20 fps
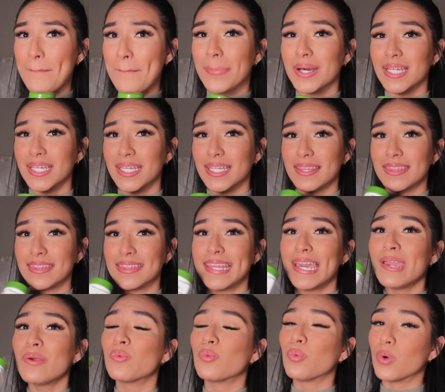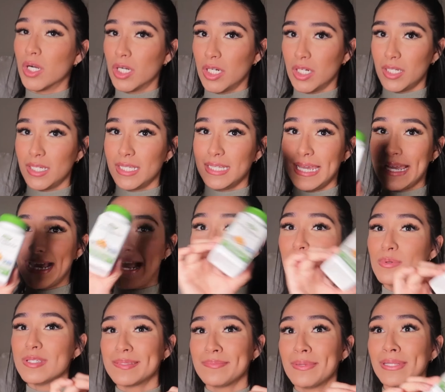but they work. Like, I
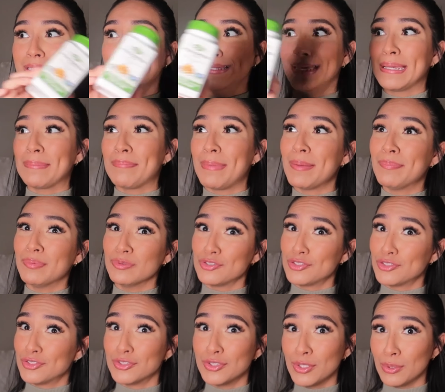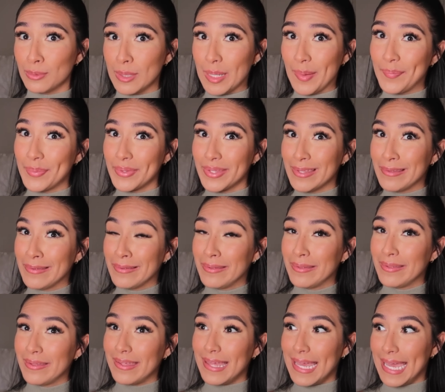was smelling like maple syrup,
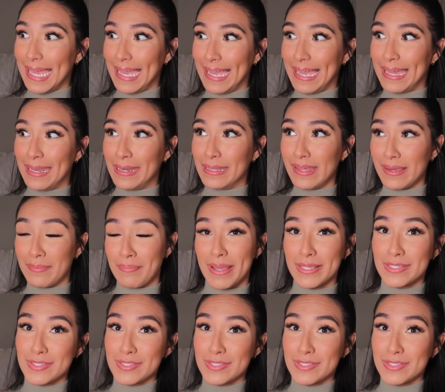and like my